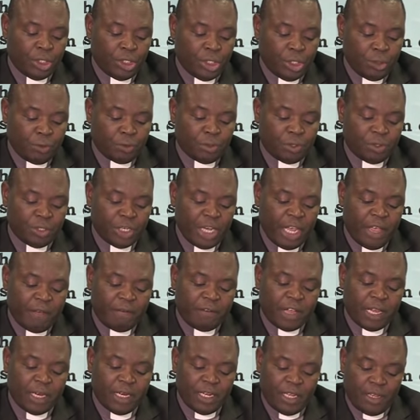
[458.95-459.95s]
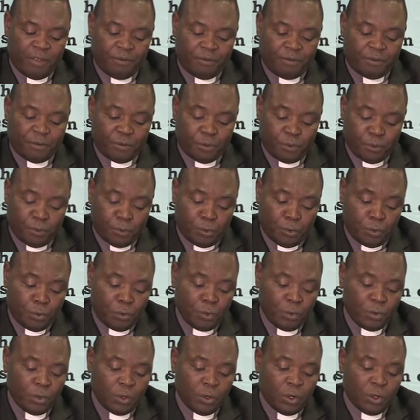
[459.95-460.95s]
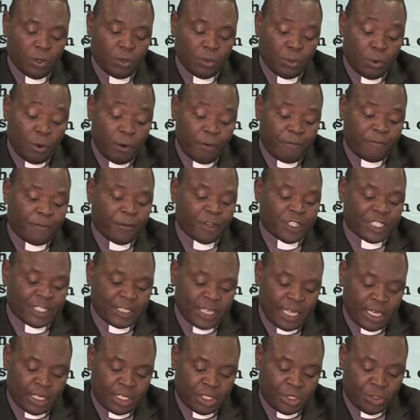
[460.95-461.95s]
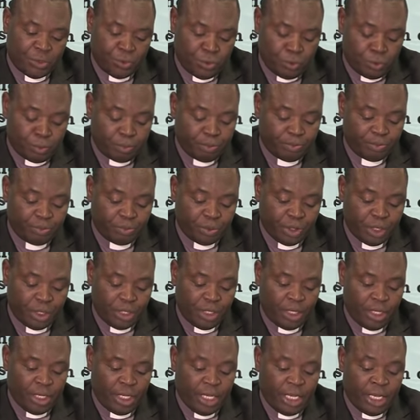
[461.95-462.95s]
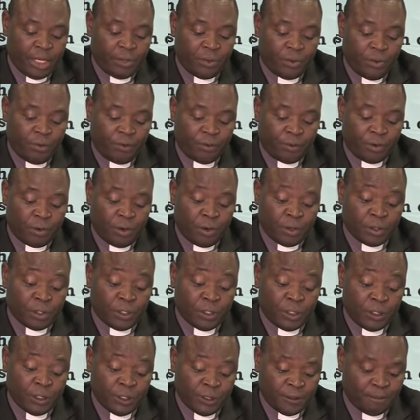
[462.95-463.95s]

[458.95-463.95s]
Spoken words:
He will never leave you nor forsake you." End of quote.